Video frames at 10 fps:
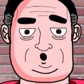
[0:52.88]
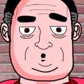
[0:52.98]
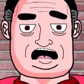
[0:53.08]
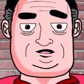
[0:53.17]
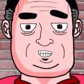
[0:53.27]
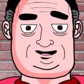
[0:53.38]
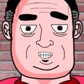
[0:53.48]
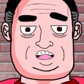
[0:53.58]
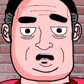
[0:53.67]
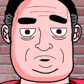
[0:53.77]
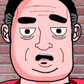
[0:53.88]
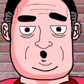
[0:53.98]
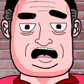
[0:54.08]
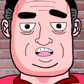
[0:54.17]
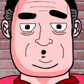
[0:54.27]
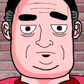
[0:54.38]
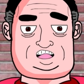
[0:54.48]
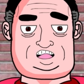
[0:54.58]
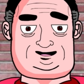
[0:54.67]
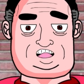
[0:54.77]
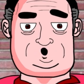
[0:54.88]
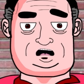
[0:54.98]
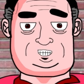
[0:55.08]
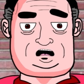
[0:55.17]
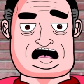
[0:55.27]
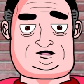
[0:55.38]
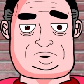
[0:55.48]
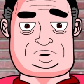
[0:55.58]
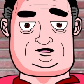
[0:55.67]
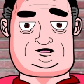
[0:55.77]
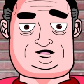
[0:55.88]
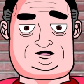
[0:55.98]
that you dare customers to consume in one sitting,